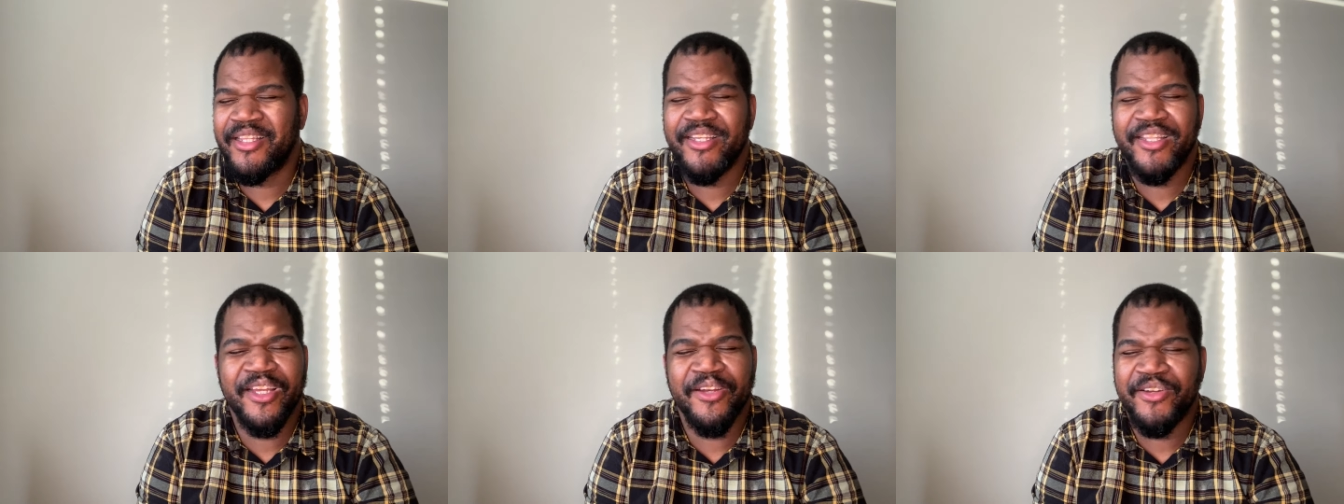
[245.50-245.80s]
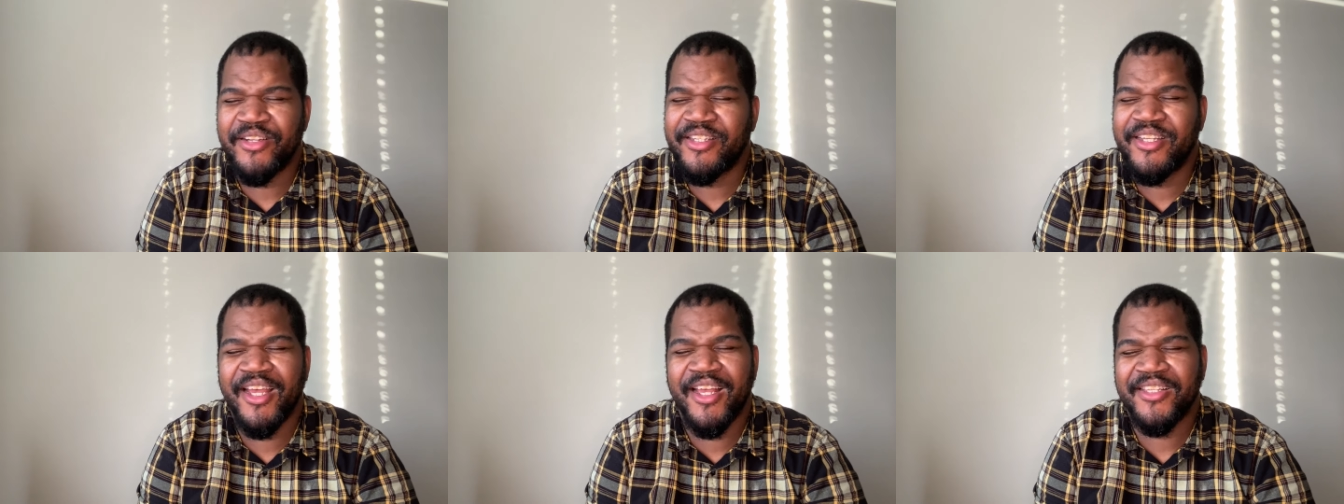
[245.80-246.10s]
there
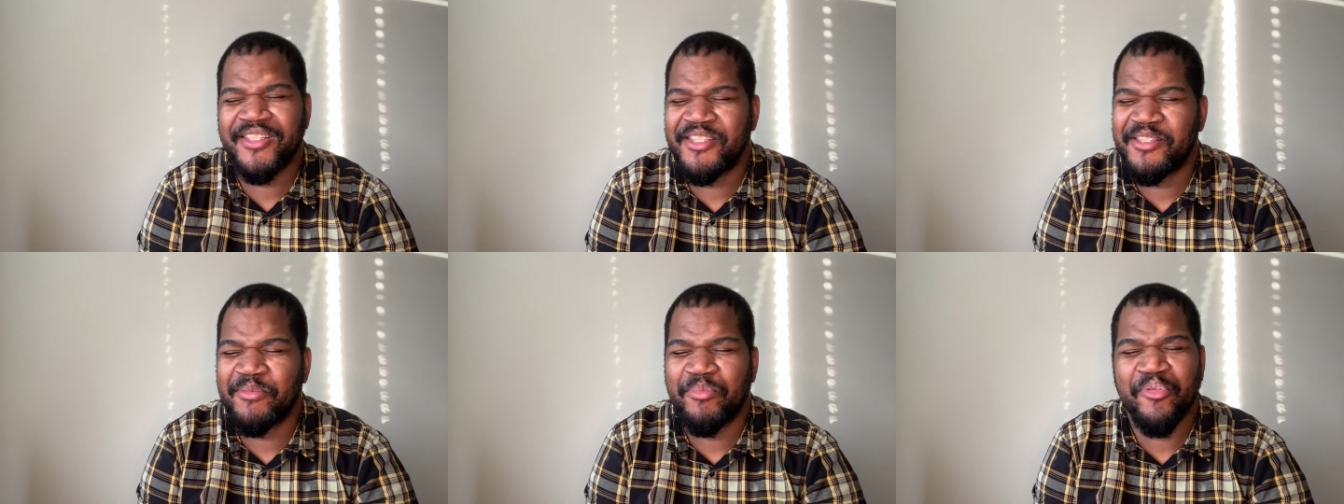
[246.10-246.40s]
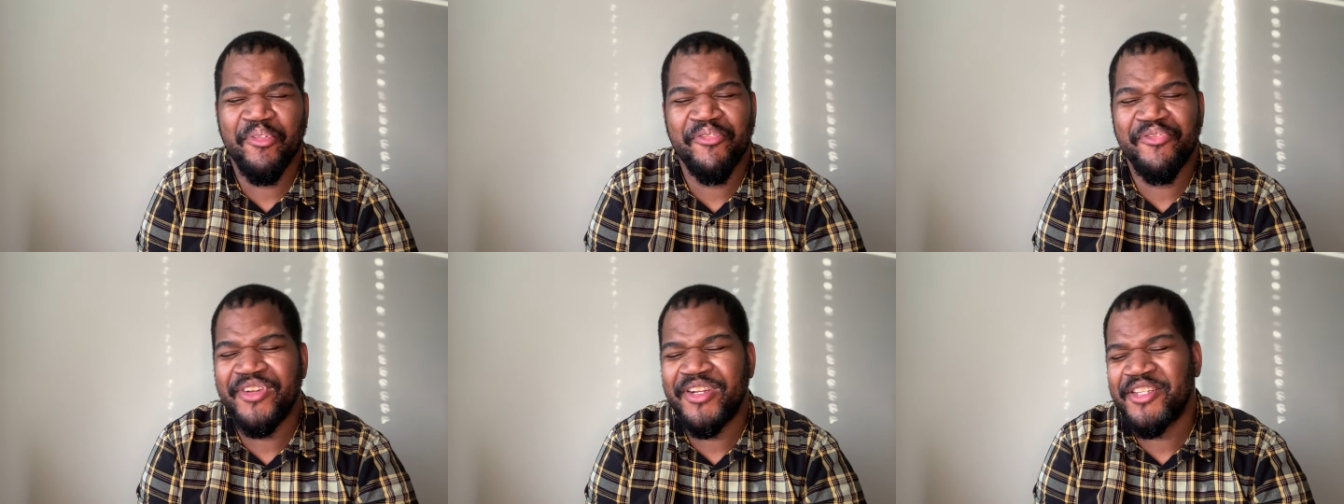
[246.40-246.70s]
in Texas
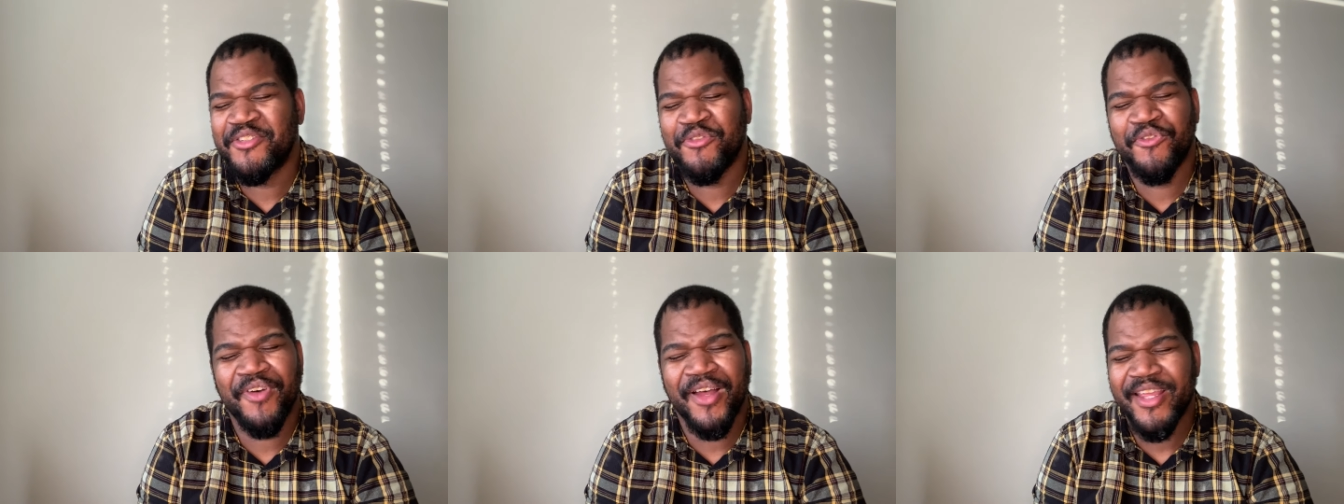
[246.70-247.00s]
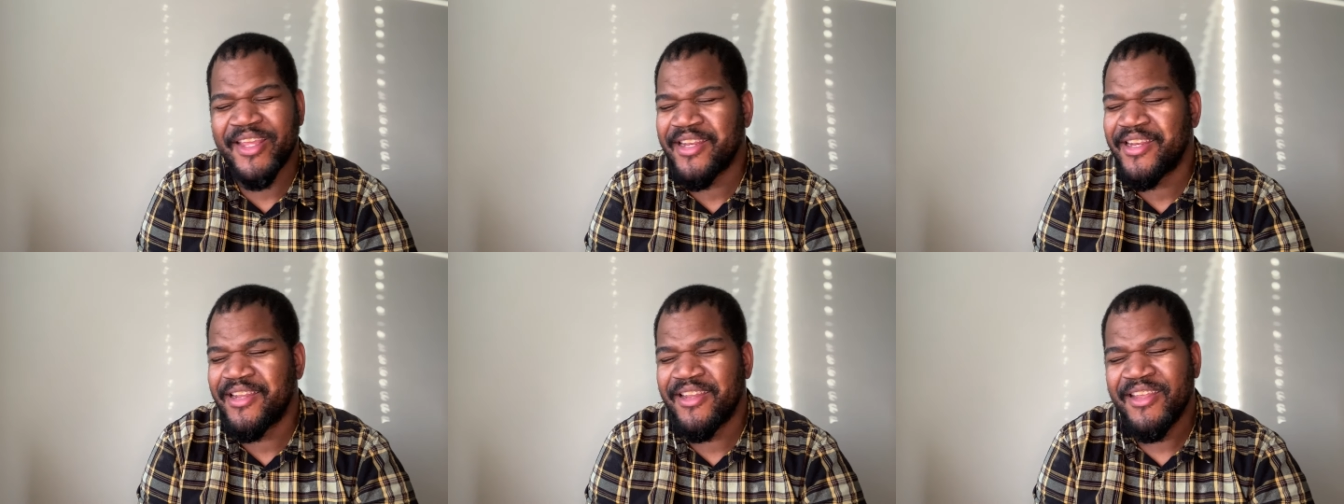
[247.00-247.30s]
approving this
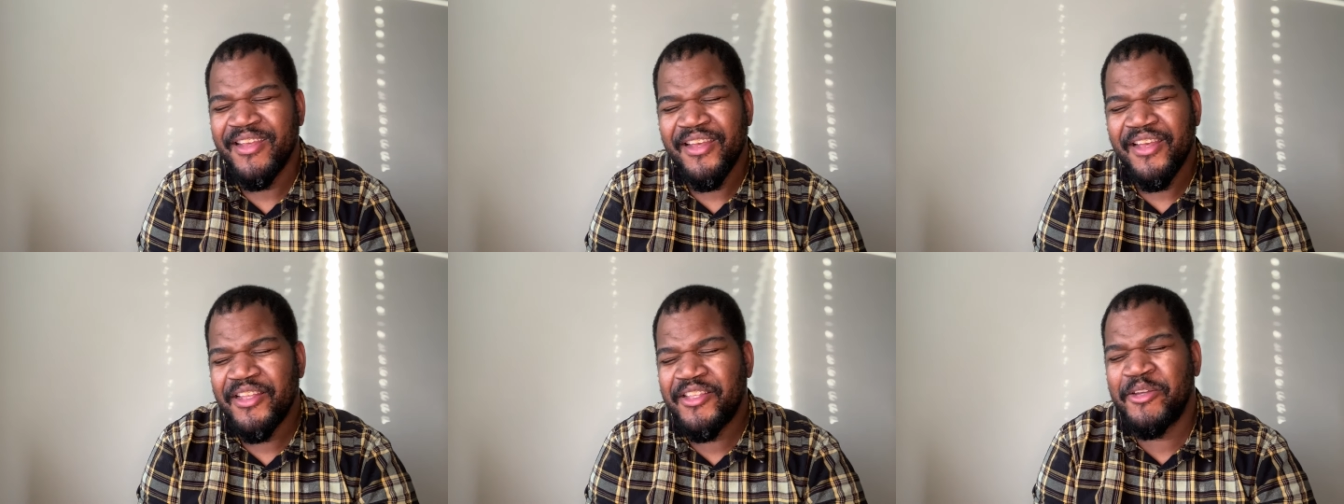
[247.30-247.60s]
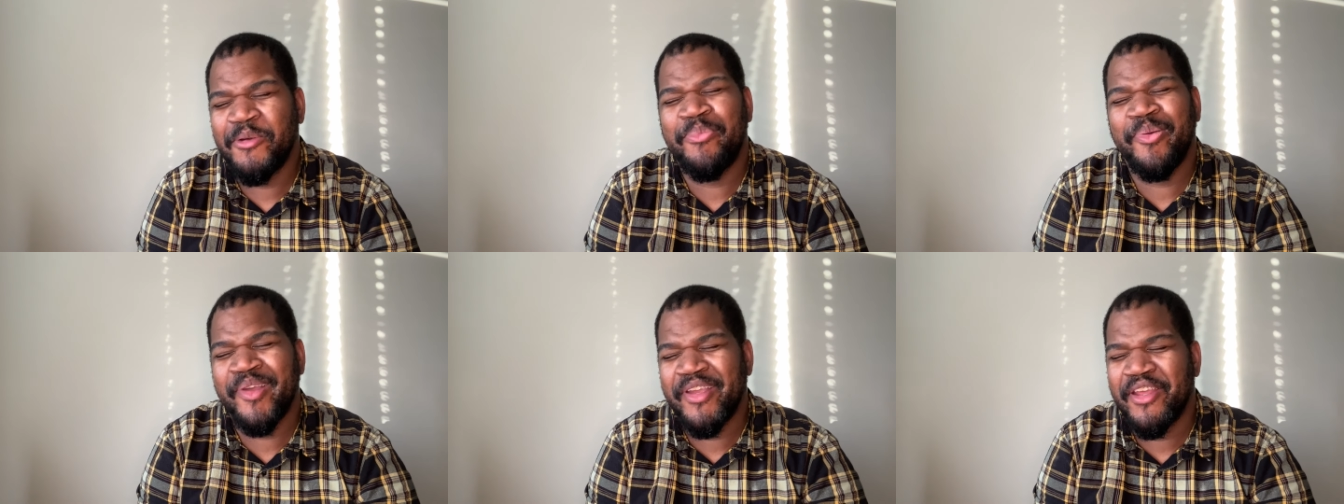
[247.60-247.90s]
fight
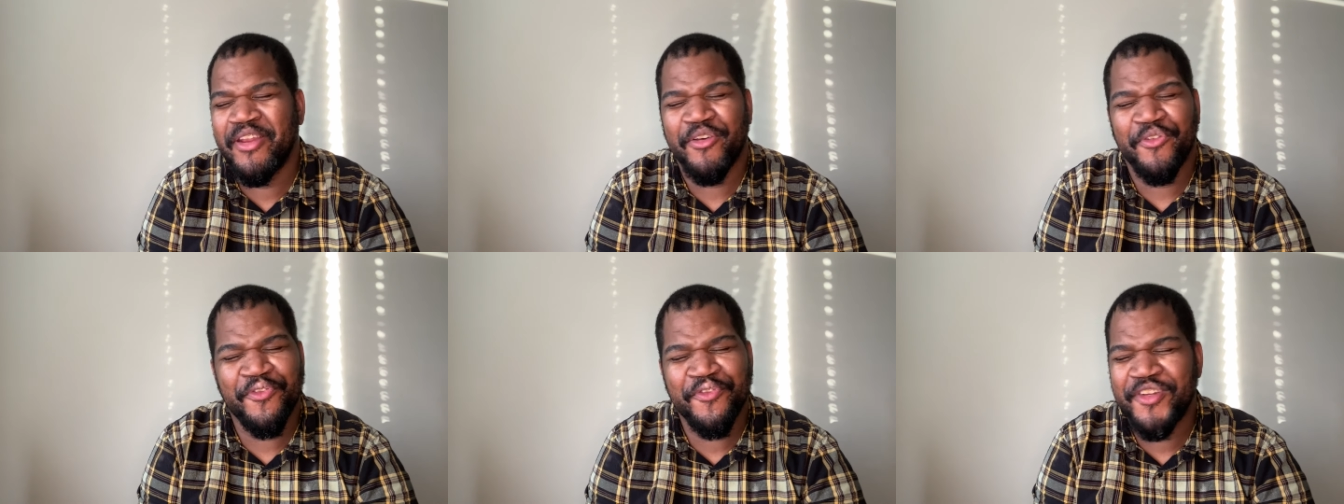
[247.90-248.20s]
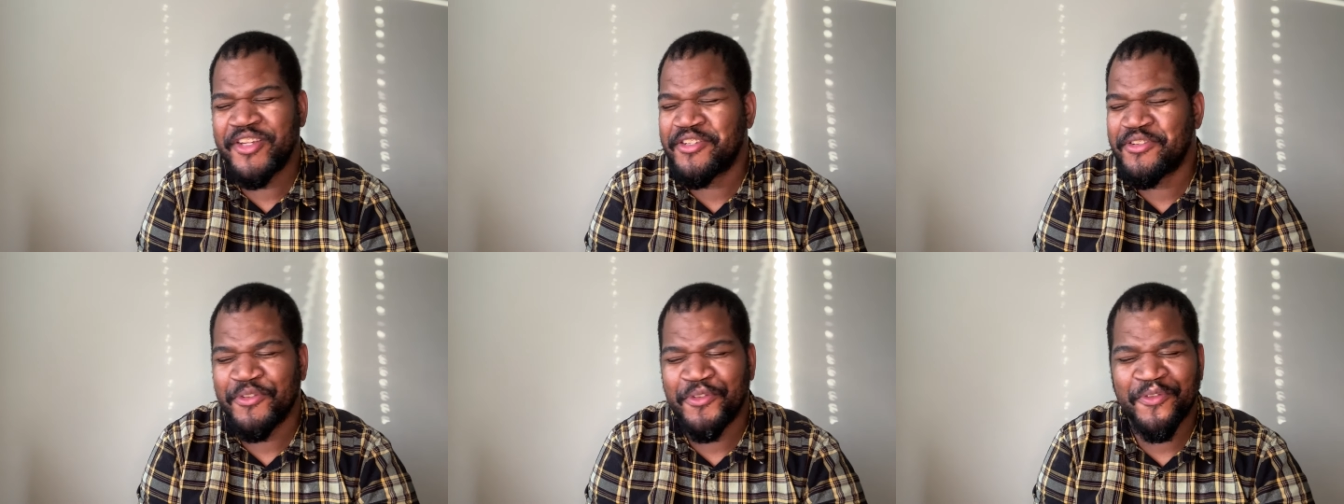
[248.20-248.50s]
to be an
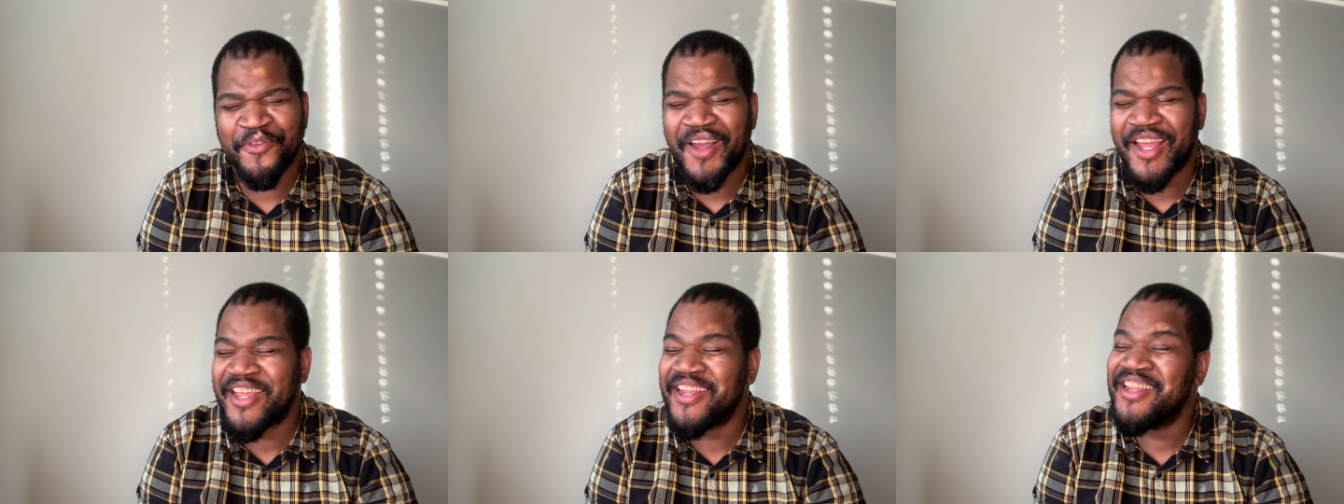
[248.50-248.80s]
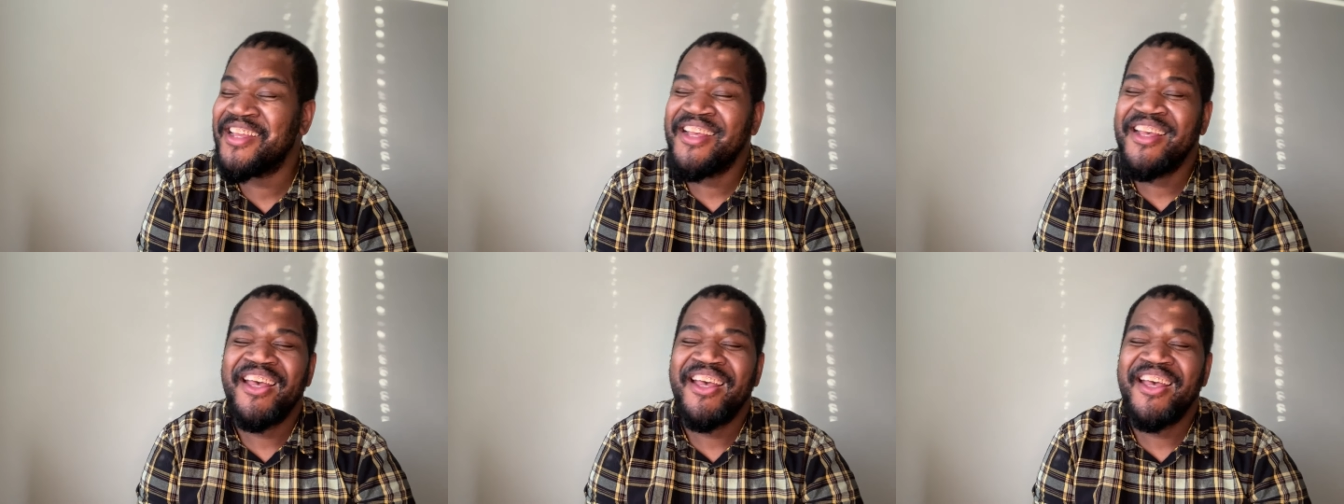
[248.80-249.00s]
official fight.